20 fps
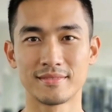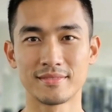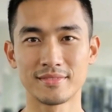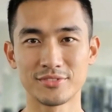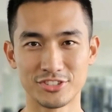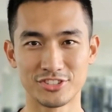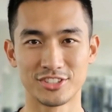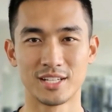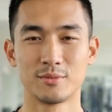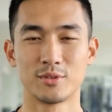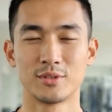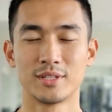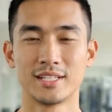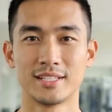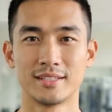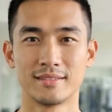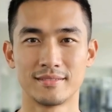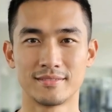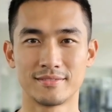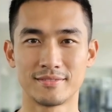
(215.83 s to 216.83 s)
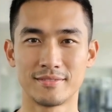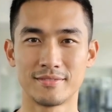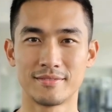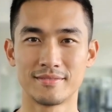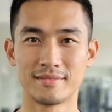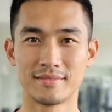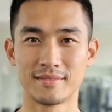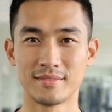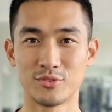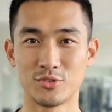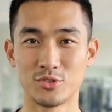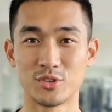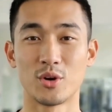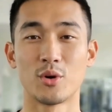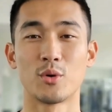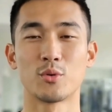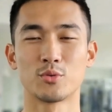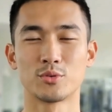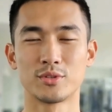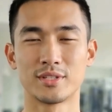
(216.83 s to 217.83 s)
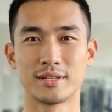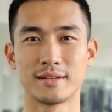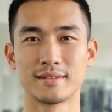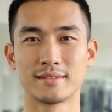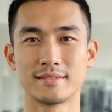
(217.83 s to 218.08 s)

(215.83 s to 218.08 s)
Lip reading: The summary: load